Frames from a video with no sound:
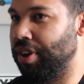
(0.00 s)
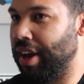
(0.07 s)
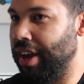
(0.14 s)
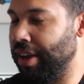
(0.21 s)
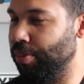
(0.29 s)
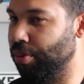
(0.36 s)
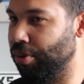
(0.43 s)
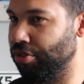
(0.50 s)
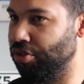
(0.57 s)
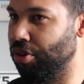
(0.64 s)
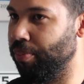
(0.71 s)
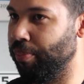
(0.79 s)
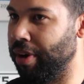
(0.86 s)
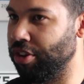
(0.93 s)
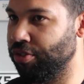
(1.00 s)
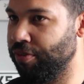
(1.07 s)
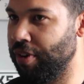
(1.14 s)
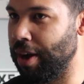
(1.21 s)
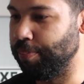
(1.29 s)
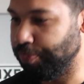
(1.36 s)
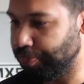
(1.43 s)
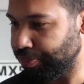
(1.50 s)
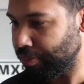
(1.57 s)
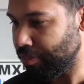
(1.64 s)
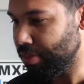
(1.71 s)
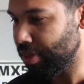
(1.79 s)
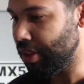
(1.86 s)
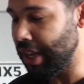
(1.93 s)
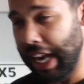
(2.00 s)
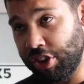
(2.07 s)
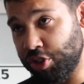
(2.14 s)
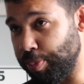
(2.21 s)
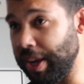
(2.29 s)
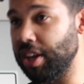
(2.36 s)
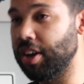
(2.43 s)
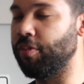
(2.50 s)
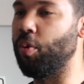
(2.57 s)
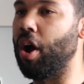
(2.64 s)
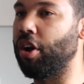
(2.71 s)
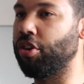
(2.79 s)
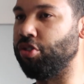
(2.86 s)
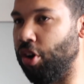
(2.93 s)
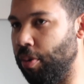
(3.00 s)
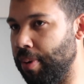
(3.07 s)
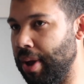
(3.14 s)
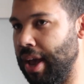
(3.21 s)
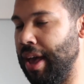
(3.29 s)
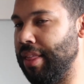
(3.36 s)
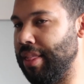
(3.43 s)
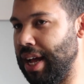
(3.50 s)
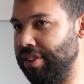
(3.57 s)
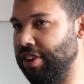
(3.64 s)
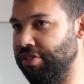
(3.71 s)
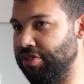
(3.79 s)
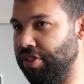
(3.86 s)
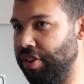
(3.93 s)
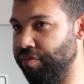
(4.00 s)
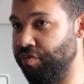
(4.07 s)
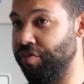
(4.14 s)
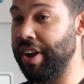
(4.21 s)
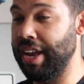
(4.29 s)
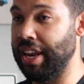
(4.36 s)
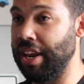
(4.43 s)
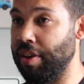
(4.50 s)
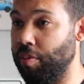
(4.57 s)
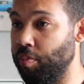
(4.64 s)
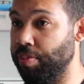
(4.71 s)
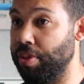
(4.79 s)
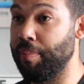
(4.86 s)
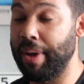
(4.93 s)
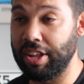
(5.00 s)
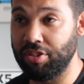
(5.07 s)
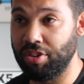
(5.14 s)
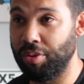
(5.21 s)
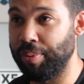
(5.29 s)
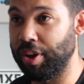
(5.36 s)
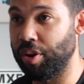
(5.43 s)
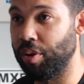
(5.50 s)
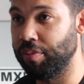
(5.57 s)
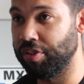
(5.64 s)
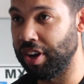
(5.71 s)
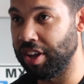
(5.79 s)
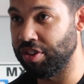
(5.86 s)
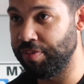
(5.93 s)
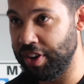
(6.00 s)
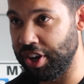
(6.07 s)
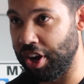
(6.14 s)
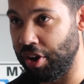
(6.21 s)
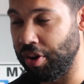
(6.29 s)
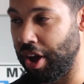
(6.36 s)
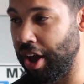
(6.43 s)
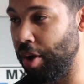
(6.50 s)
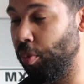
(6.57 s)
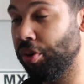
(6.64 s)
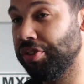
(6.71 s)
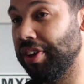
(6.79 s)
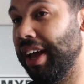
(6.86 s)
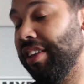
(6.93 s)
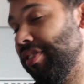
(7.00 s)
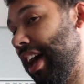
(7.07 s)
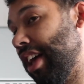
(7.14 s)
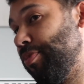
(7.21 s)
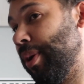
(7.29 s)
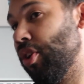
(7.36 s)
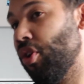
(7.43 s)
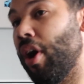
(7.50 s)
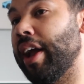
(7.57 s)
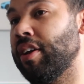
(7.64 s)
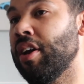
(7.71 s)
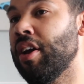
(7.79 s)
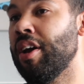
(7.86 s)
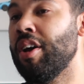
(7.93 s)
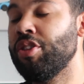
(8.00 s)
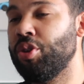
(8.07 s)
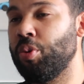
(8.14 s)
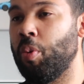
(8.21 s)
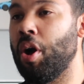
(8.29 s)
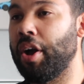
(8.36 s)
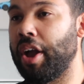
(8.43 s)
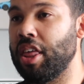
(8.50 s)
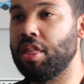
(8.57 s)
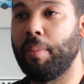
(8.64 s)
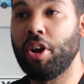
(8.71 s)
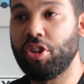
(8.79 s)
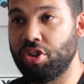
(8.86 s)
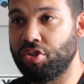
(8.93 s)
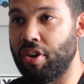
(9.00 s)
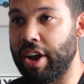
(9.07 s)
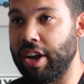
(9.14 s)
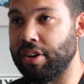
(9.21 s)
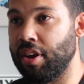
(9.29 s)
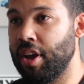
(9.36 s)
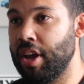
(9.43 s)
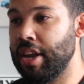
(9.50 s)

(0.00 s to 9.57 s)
today was not much fun. Now, speaking of workshop, that is really the main topic of today's video, uh, what it has been like to work in the motor trade.